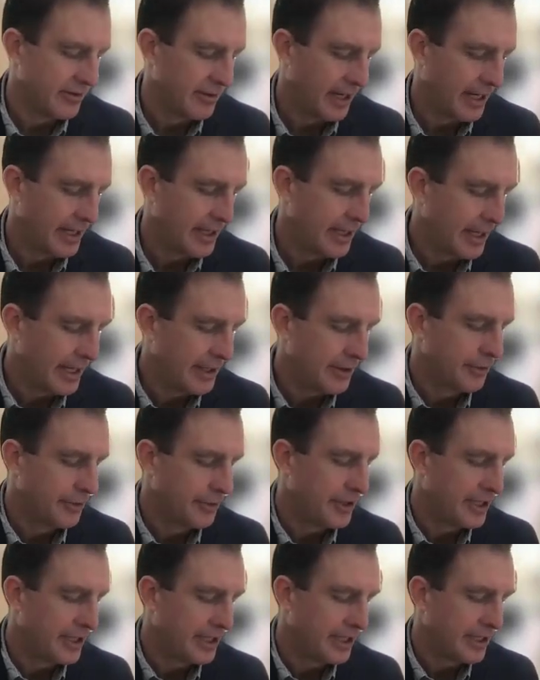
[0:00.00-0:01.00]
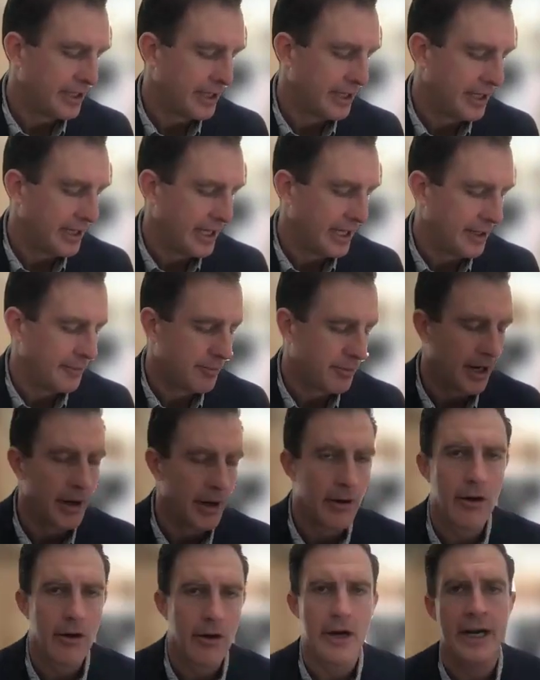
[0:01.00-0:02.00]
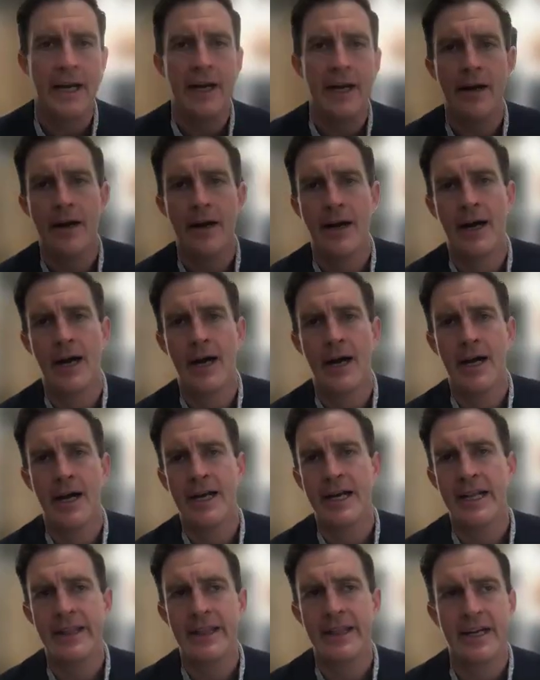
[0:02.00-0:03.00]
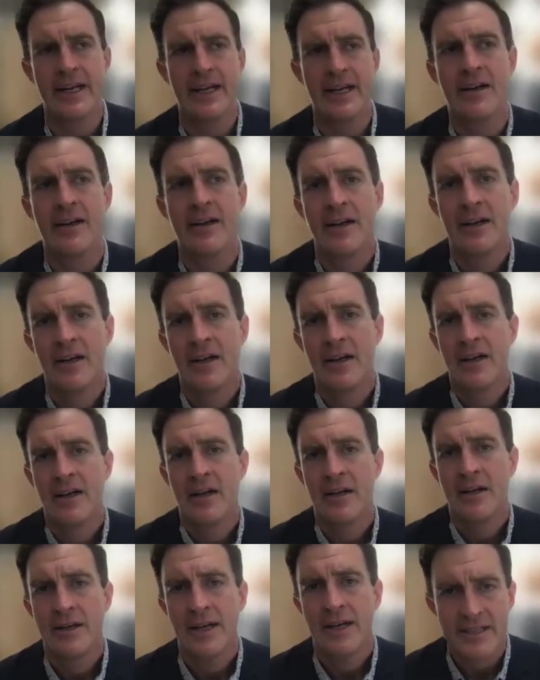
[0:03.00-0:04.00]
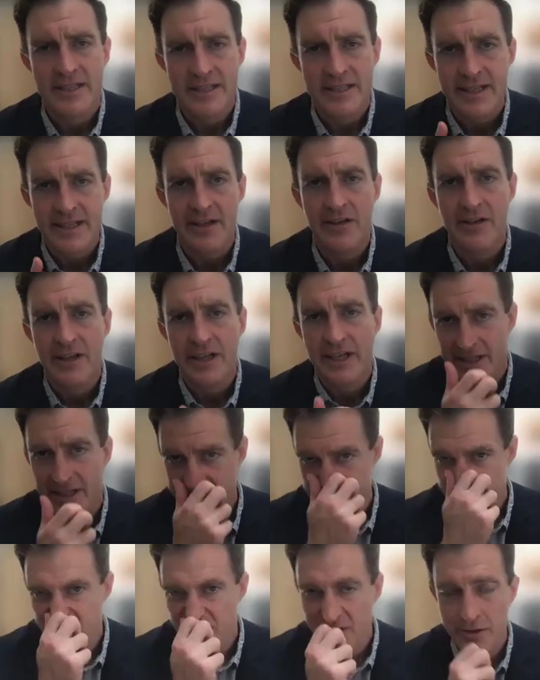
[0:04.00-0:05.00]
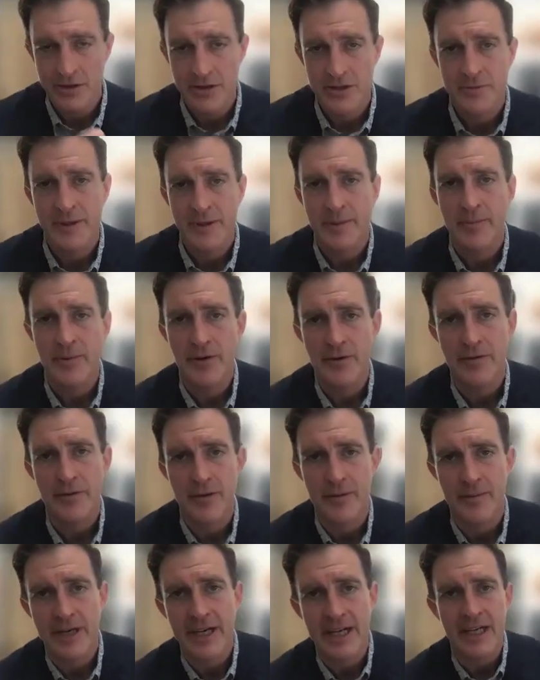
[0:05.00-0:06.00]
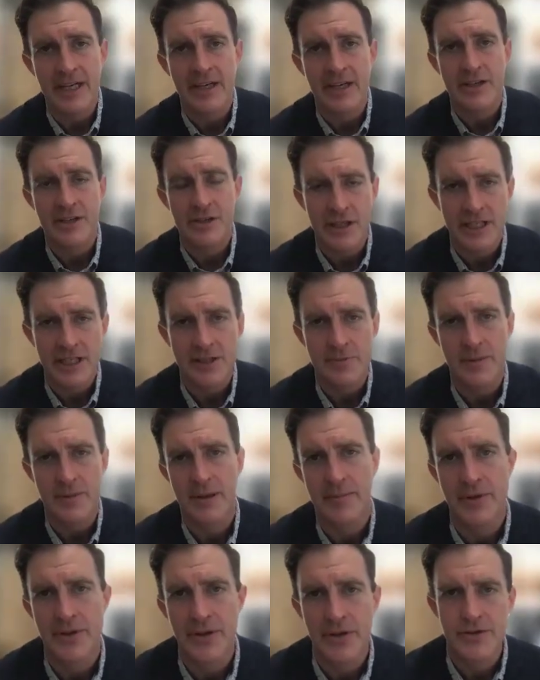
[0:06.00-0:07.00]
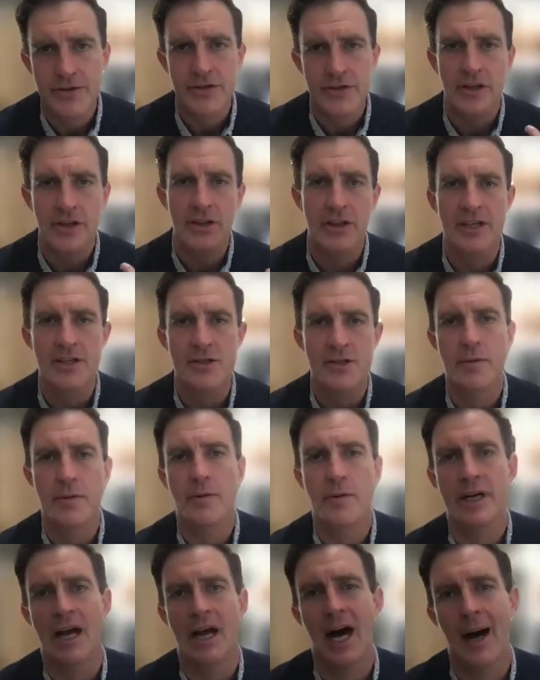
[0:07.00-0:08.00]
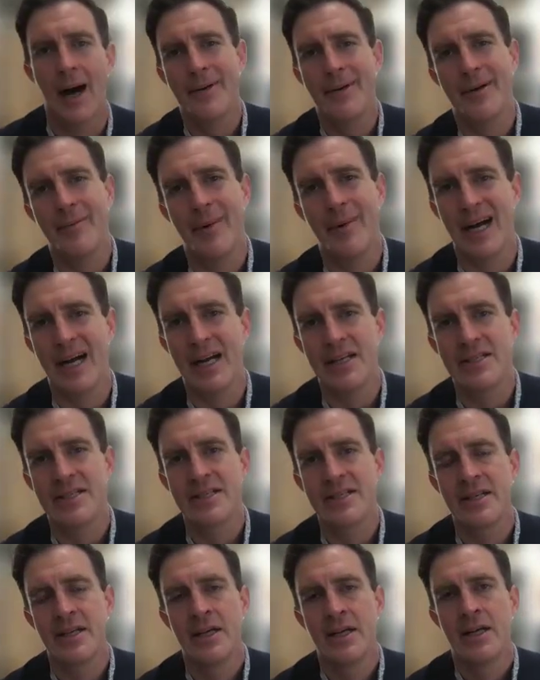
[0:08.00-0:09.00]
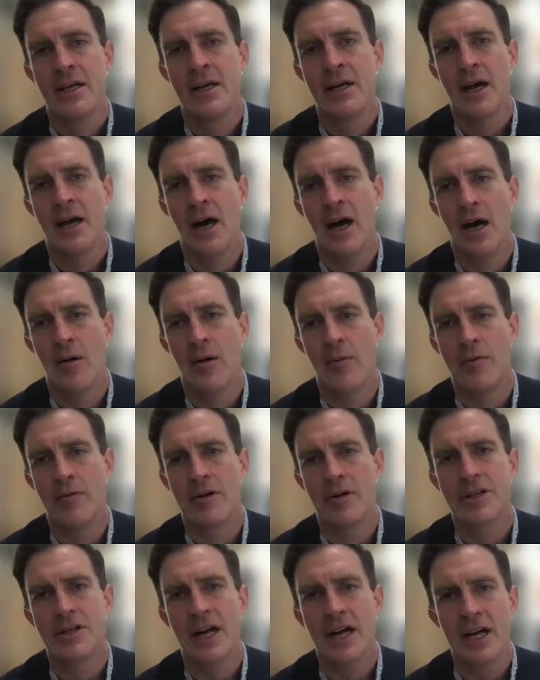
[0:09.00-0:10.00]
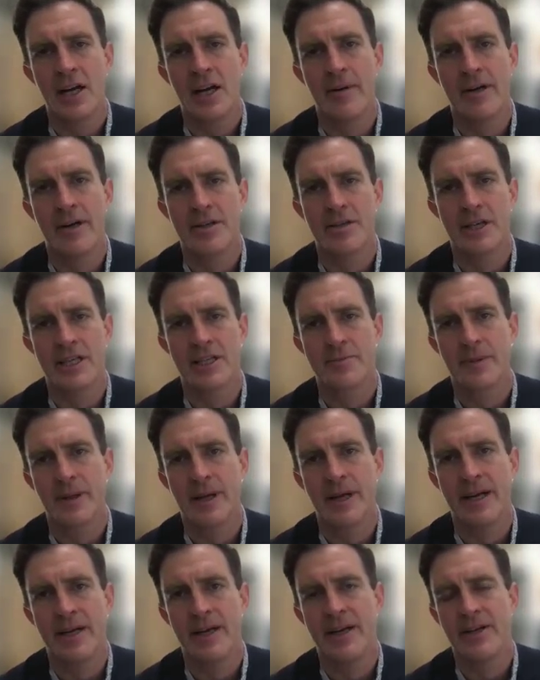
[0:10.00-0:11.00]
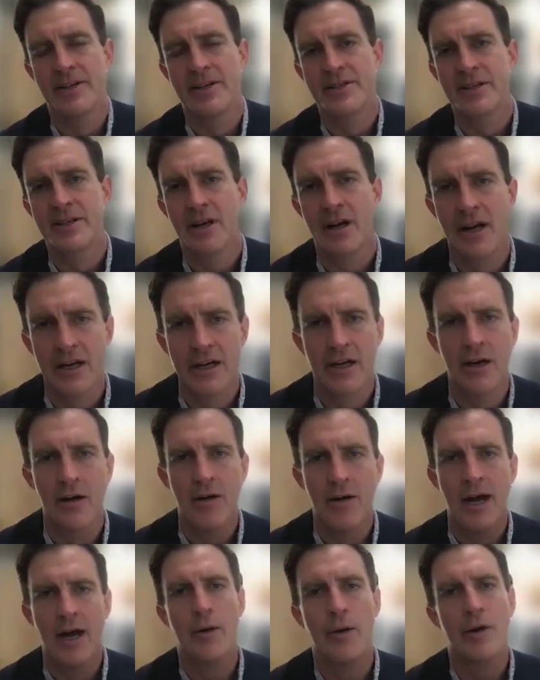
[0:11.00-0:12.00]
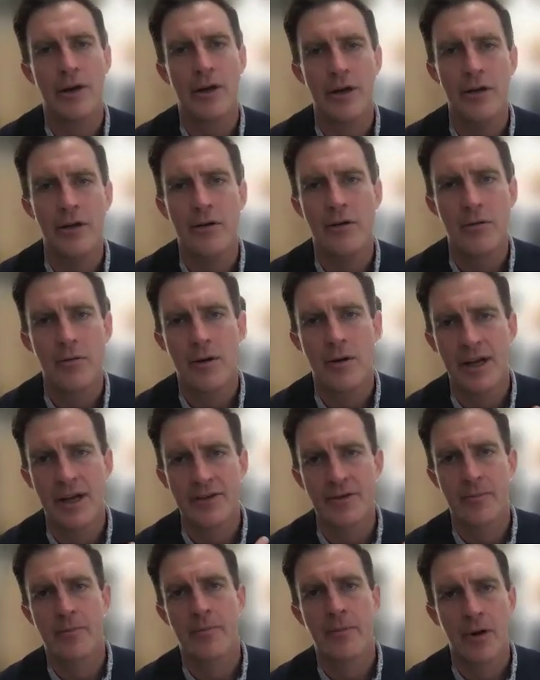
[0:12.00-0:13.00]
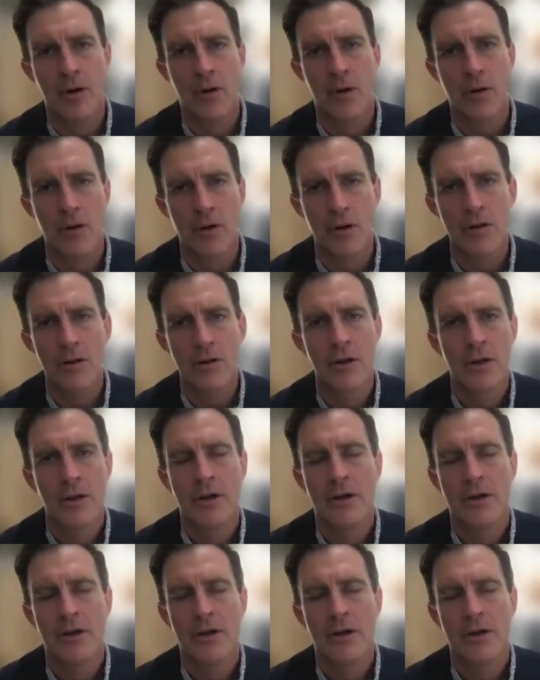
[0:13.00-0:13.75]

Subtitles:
I don't think a priori anything necessarily excludes people from getting to transplant, but those are the things we want to optimize when we're talking about transplant is, how are you as a whole?